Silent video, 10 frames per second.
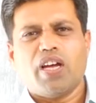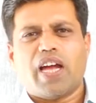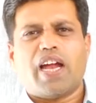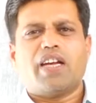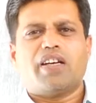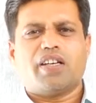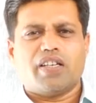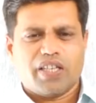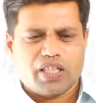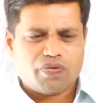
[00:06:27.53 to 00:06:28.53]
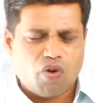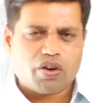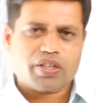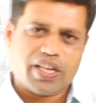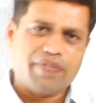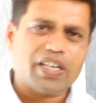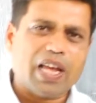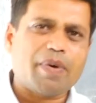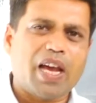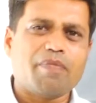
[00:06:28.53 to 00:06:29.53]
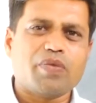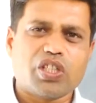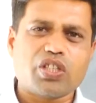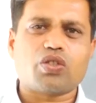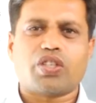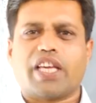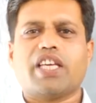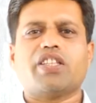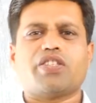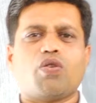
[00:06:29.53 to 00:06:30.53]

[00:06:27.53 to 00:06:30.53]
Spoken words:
and it is for saving time. I am just taking this